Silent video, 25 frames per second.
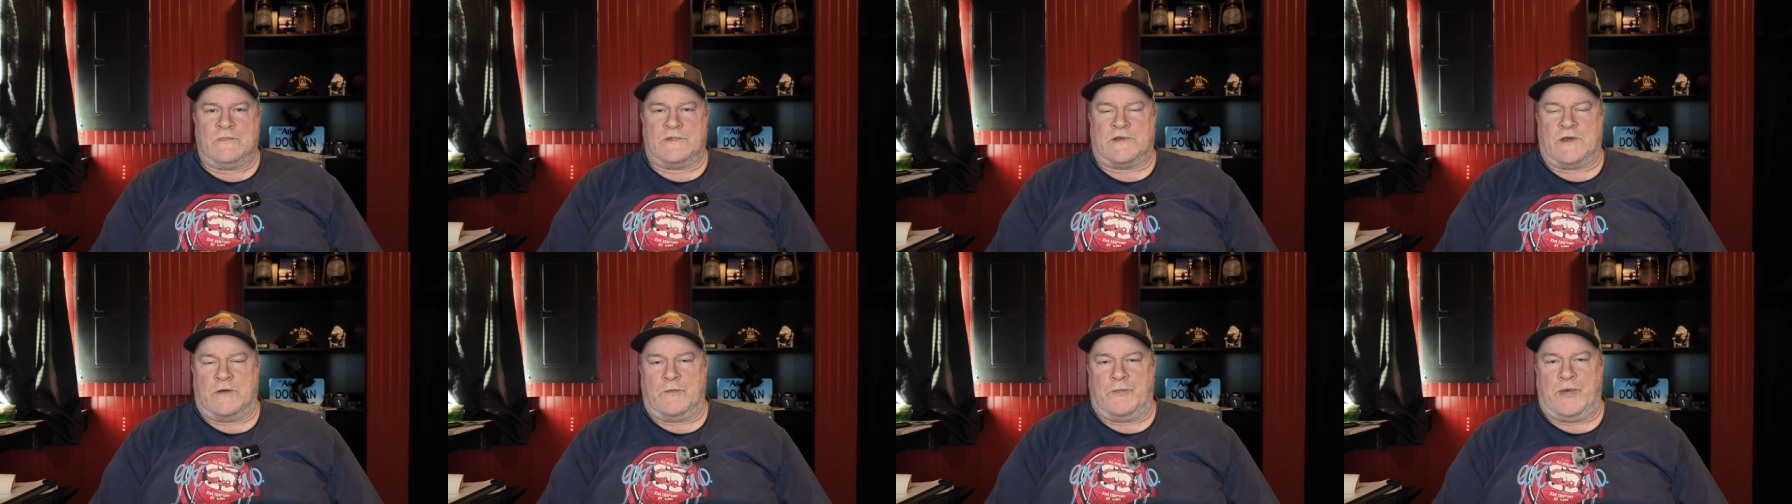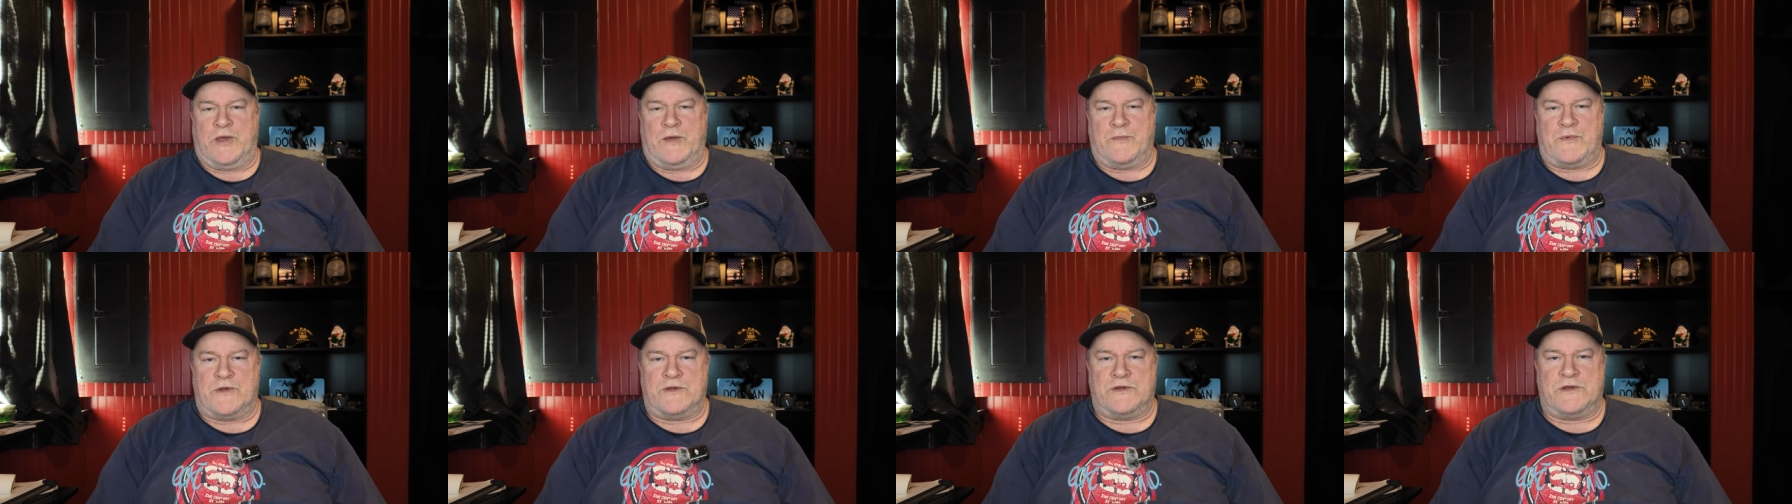some
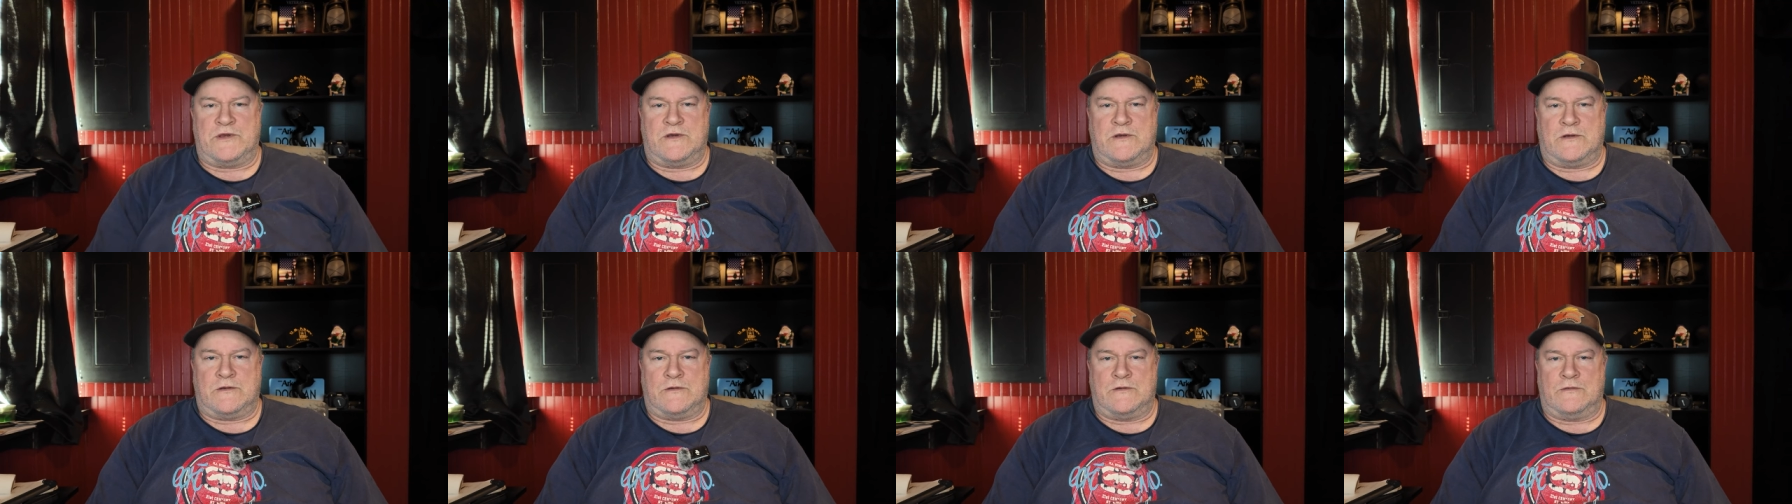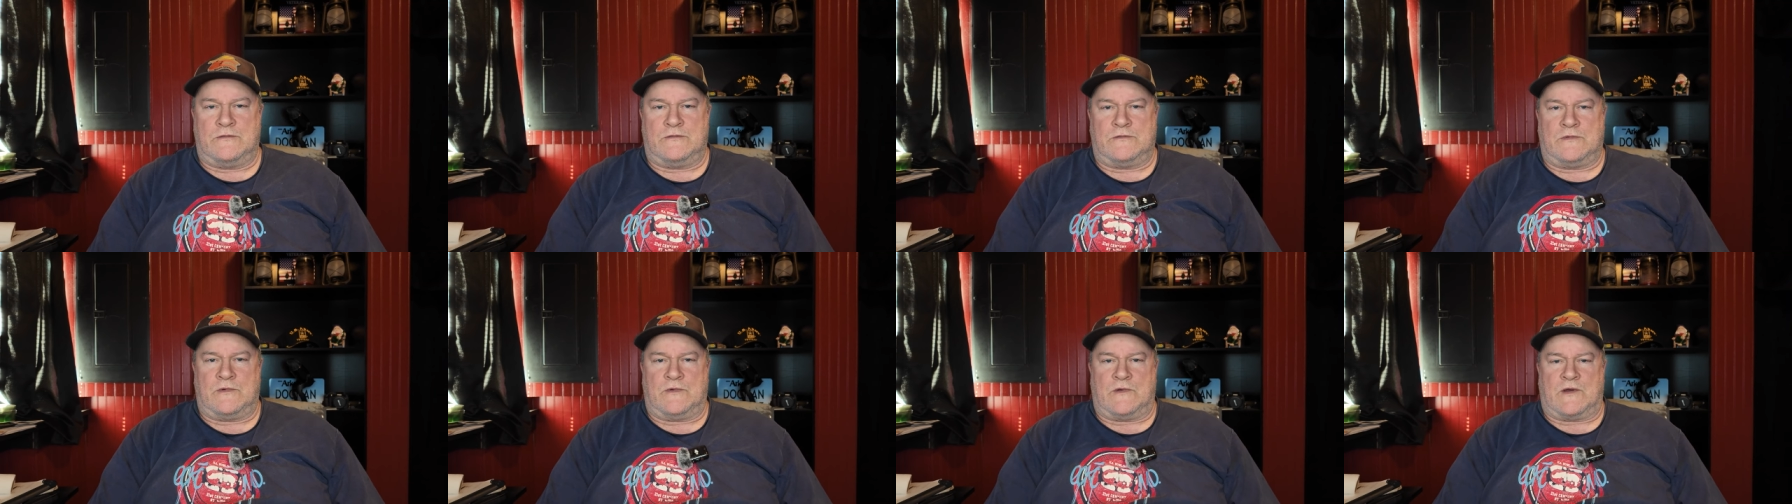people
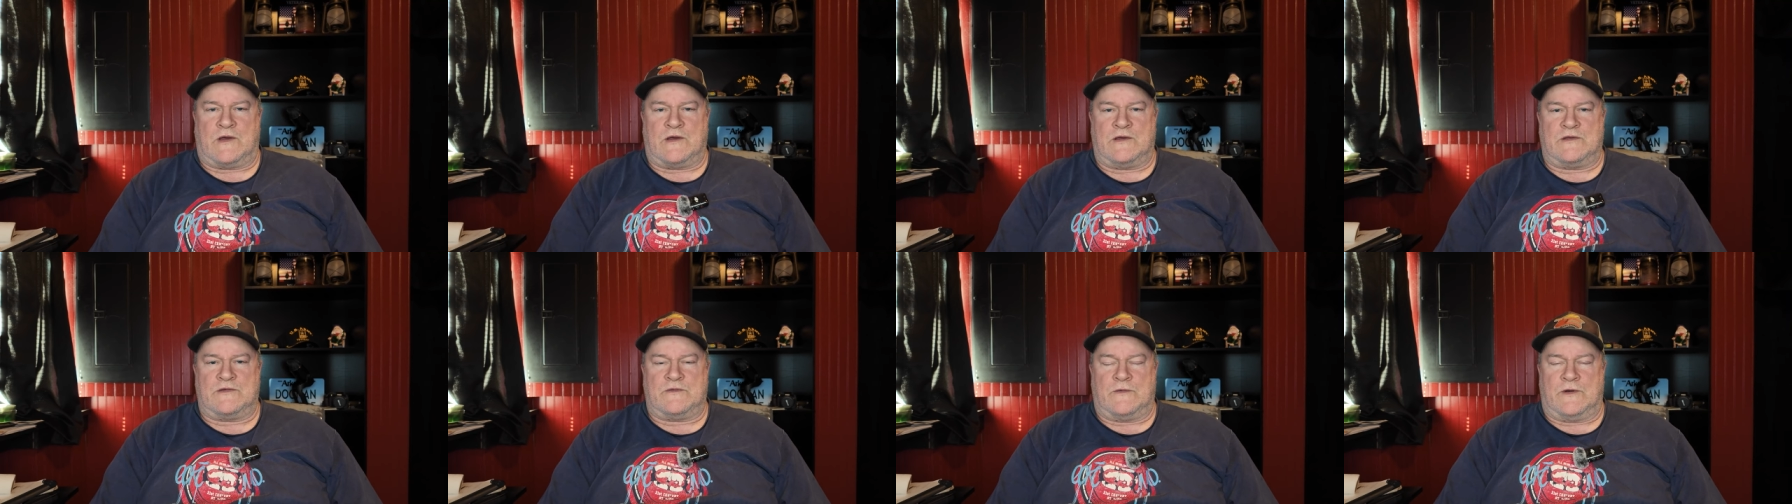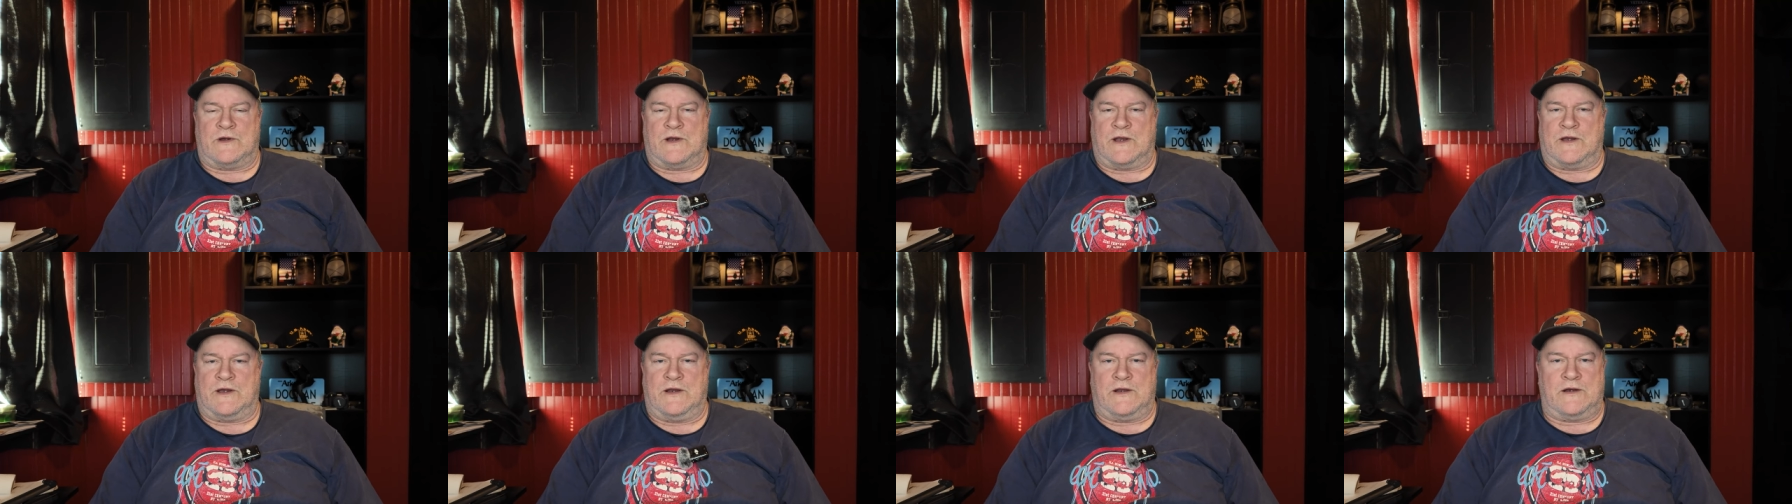do, because when I